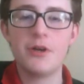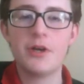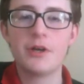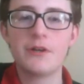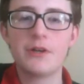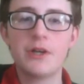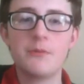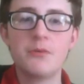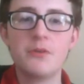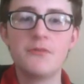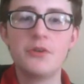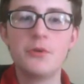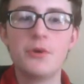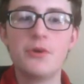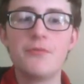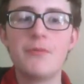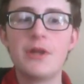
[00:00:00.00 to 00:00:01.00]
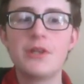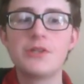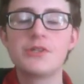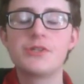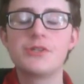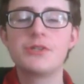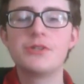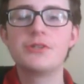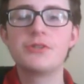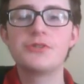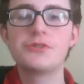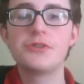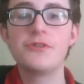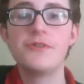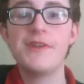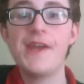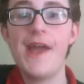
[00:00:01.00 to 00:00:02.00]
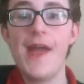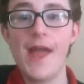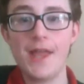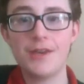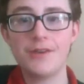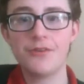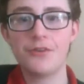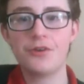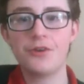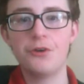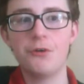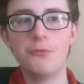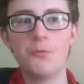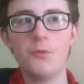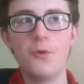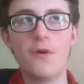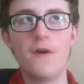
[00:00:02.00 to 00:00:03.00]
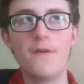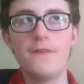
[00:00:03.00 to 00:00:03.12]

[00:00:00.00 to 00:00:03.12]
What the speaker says: a couple of you have mentioned the end of the Cold War,